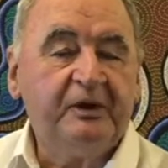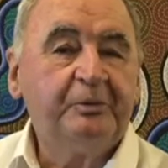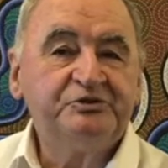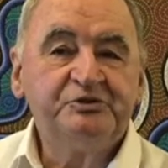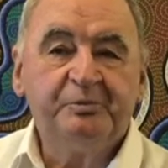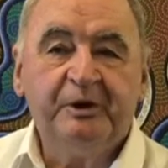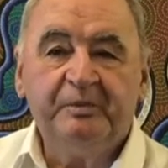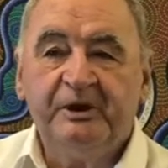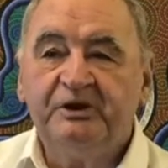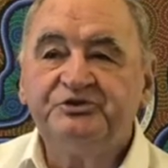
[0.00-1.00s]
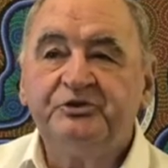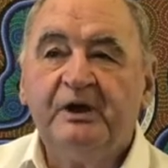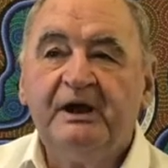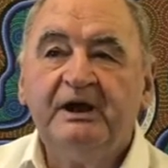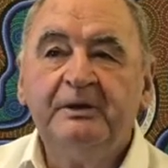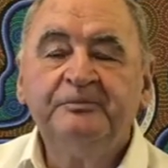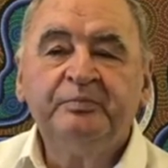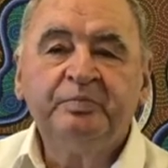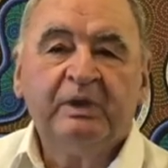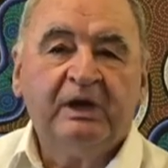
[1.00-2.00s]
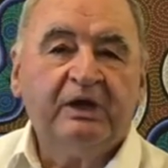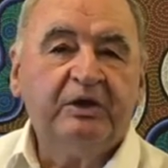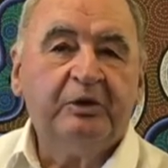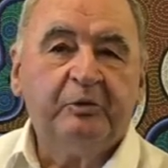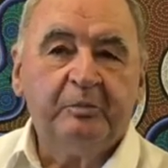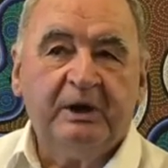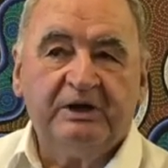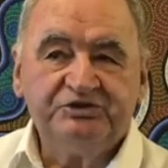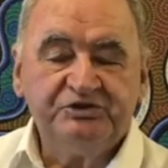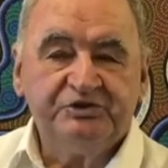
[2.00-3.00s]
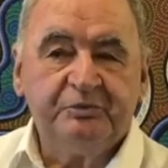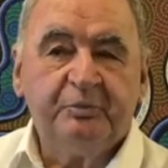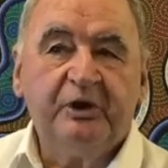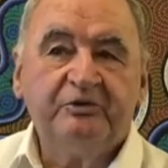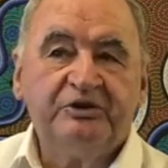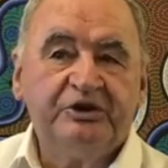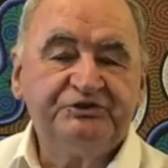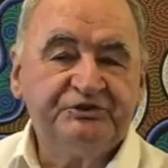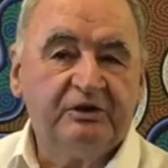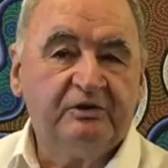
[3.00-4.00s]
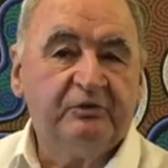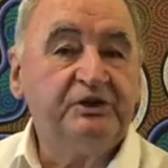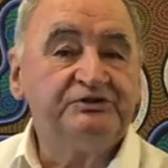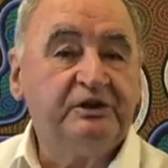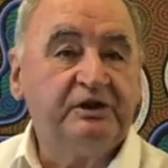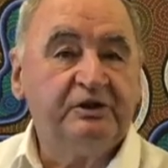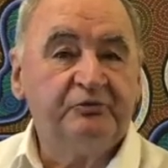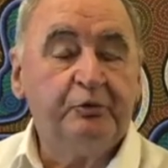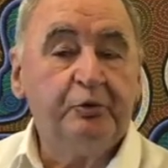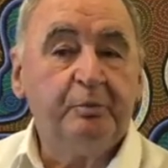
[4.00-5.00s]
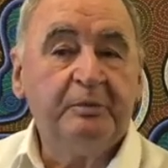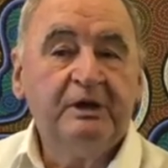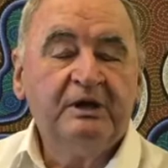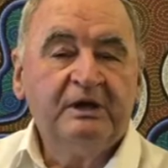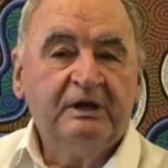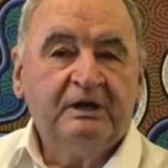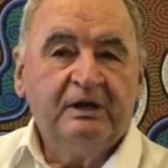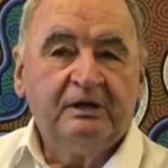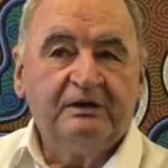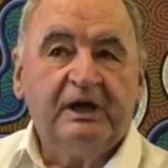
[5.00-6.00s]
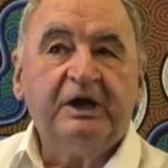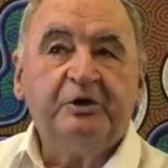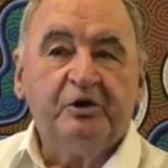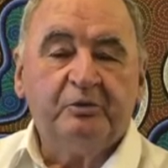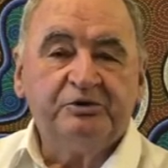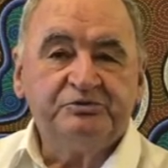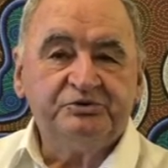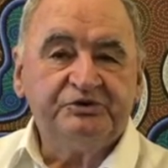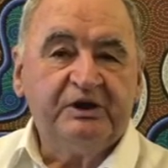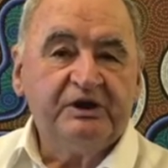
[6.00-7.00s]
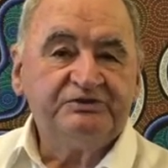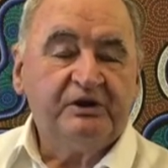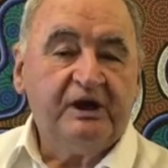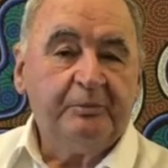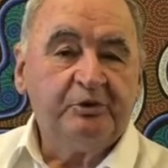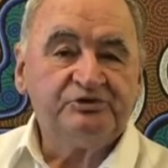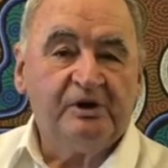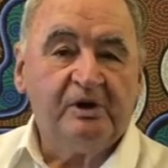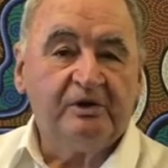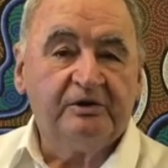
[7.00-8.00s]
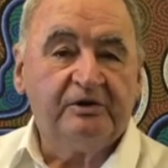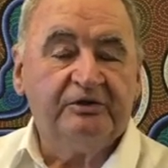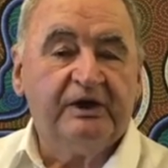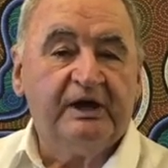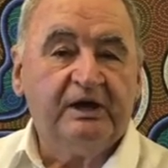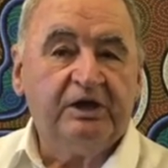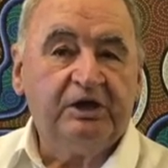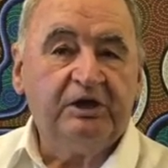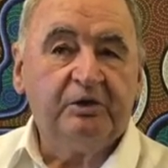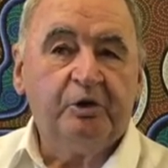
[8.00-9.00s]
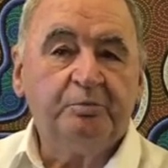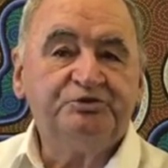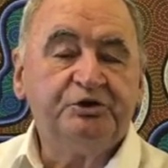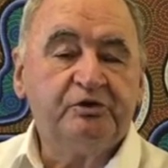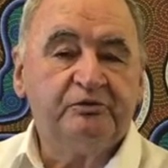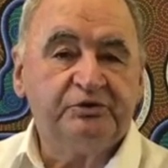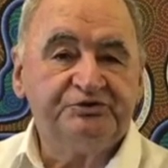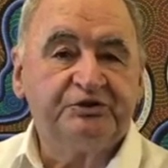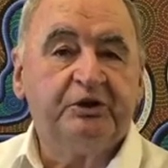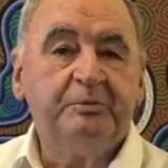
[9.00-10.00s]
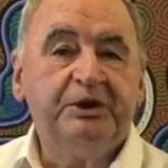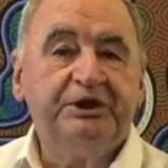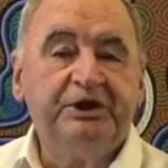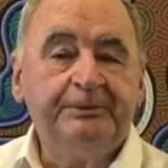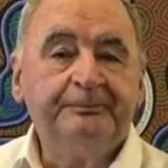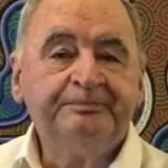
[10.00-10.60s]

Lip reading: Aboriginal people in Australia, and there were marches and protests, and eventually they formed NAIDOC, which was the National Aboriginal Islander Day Observance Committee.